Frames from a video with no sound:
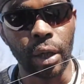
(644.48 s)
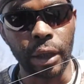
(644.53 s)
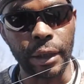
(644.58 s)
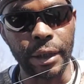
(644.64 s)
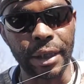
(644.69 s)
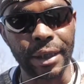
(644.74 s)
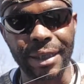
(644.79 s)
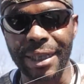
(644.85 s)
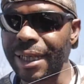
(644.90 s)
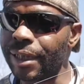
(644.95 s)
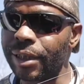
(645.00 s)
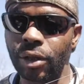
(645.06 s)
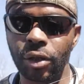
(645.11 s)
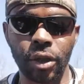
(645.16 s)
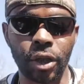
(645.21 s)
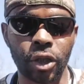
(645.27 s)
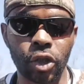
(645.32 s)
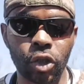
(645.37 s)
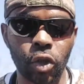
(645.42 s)
you just get you
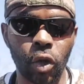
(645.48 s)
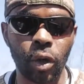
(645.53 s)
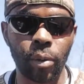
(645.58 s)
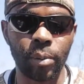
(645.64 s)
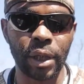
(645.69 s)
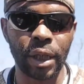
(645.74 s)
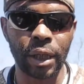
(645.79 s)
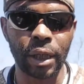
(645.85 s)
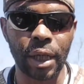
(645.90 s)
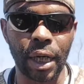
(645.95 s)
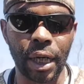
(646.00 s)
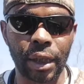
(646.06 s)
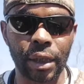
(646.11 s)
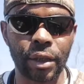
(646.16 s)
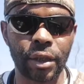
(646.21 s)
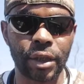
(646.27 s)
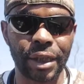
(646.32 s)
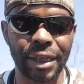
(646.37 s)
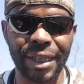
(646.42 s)
an assortment of
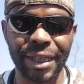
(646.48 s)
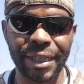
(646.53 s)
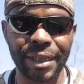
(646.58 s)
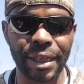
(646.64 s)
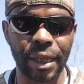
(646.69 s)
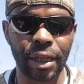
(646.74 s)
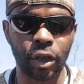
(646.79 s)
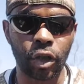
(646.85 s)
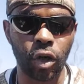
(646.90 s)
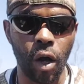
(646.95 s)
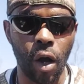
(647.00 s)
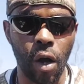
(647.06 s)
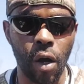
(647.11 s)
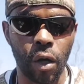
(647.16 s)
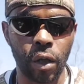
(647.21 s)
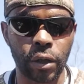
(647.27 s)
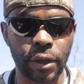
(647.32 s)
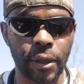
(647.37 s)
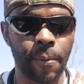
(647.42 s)
colors of these here
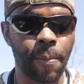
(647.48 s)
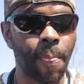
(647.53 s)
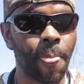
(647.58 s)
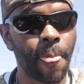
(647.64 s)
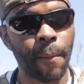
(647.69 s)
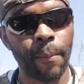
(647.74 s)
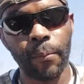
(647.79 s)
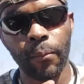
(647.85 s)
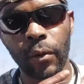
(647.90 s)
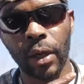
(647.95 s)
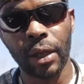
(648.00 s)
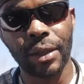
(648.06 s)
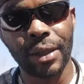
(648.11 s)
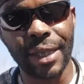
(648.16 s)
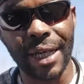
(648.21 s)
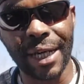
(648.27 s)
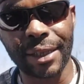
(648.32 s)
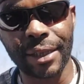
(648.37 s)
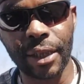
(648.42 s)
crawls,
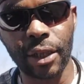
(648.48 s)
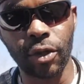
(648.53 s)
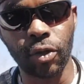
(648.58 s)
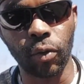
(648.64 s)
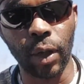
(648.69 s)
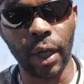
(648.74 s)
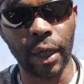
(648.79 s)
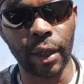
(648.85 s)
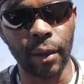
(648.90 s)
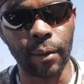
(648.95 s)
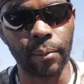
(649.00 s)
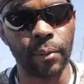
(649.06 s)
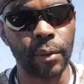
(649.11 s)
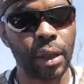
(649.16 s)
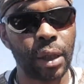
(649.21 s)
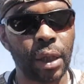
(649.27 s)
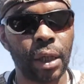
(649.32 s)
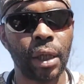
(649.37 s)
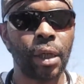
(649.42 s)
Texas rig them,
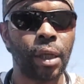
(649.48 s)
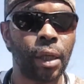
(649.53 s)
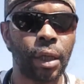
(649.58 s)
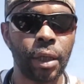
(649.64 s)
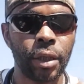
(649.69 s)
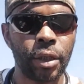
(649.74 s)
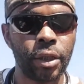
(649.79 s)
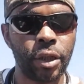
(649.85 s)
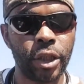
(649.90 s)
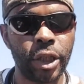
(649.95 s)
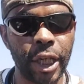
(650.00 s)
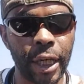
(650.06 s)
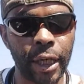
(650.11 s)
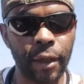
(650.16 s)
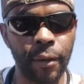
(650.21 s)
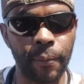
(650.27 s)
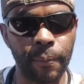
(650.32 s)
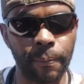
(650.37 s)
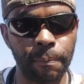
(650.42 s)
jig
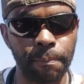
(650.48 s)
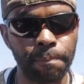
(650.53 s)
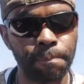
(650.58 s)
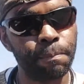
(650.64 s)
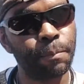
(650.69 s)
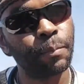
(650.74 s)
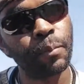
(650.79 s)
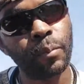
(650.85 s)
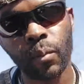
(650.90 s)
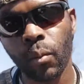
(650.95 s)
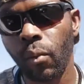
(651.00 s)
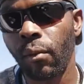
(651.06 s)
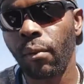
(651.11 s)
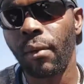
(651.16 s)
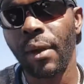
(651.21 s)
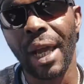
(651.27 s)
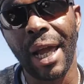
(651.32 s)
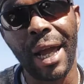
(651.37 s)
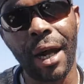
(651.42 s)
them.
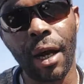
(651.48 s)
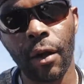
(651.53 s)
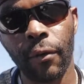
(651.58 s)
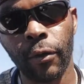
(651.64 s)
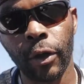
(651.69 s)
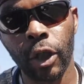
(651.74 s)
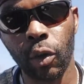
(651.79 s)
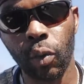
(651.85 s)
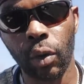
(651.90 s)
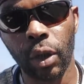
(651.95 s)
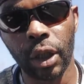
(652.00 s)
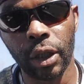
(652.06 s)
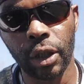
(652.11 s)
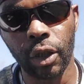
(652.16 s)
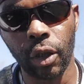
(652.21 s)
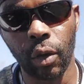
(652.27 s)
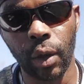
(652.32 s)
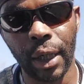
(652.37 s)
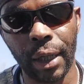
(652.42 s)
However you want to
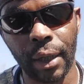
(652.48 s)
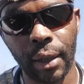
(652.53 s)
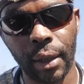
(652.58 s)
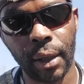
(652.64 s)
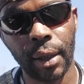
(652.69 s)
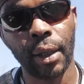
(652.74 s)
do it,